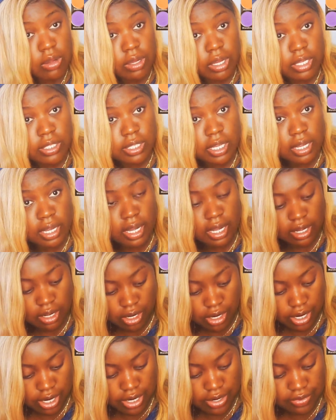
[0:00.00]
okay, so I
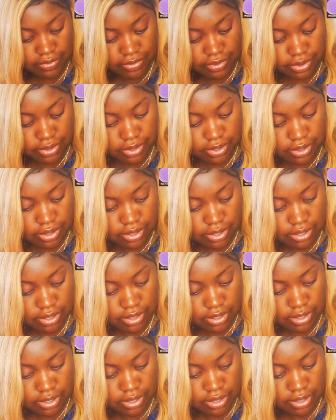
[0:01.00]
got Carnival,
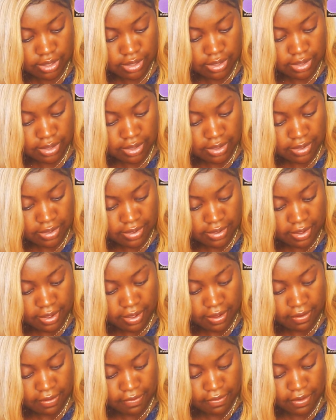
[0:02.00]

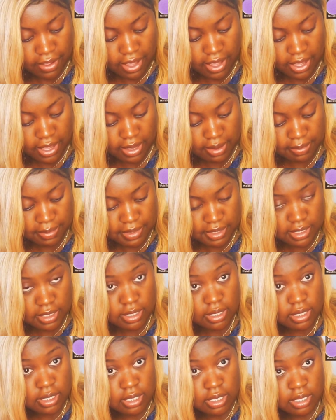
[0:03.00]

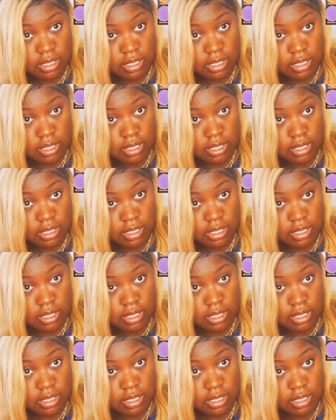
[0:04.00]
Vibes,